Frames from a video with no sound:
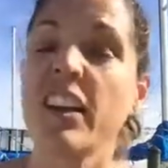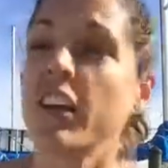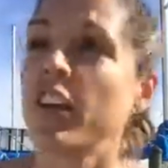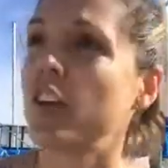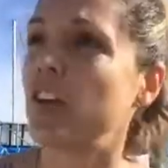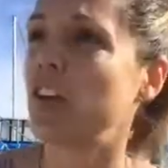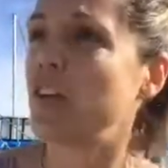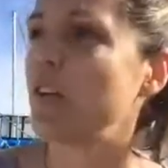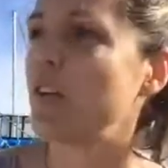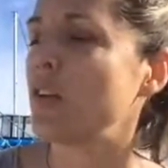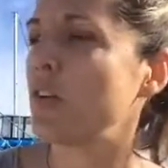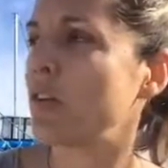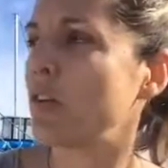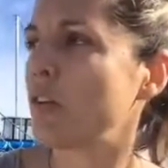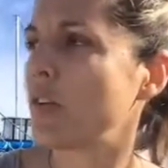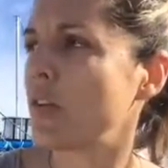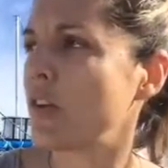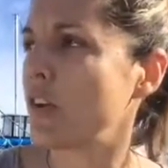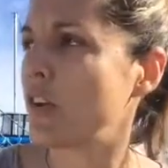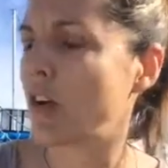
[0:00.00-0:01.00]
you
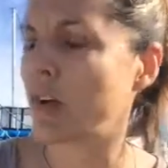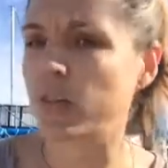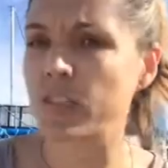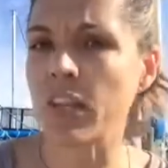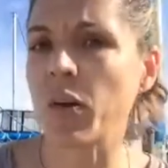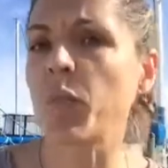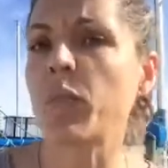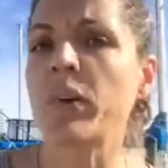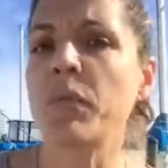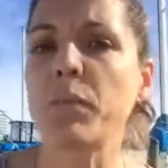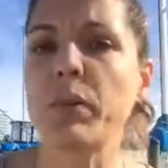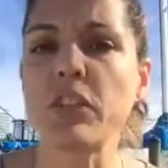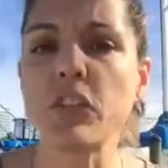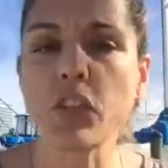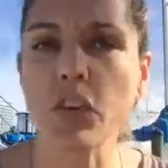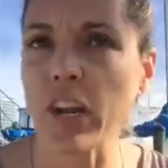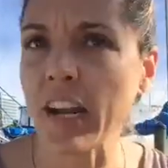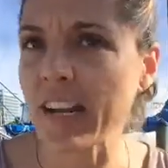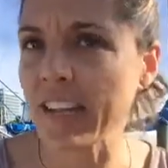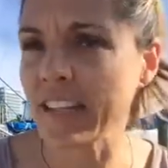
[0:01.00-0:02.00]
know, someone
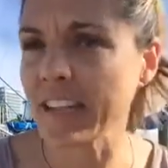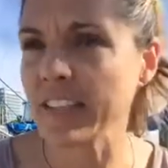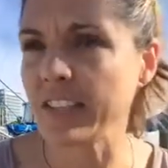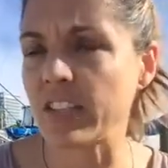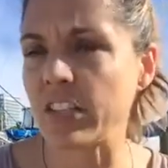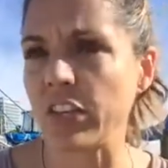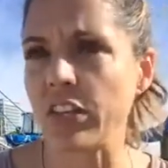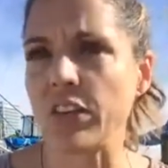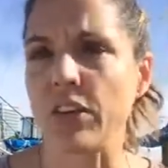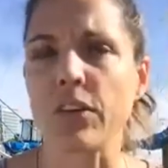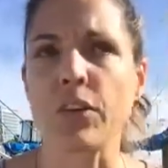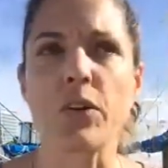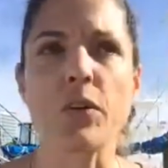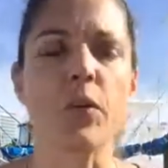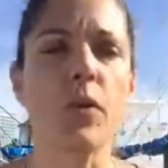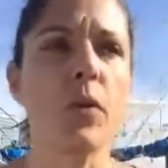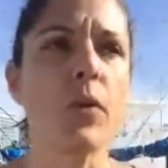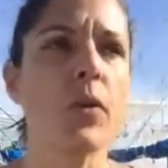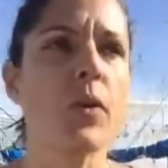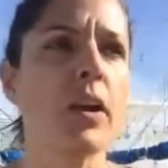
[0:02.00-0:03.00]
betrays you,
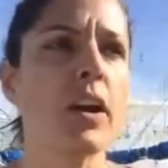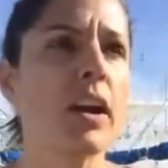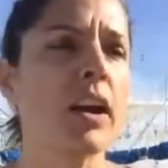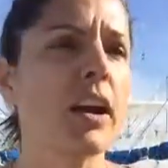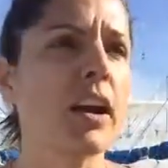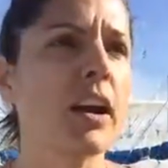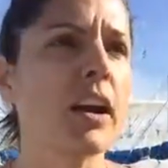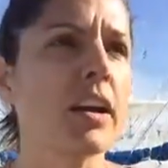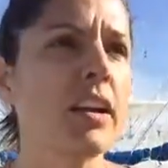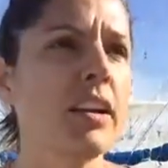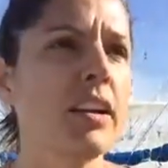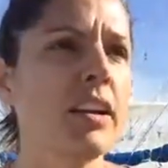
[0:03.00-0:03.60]
or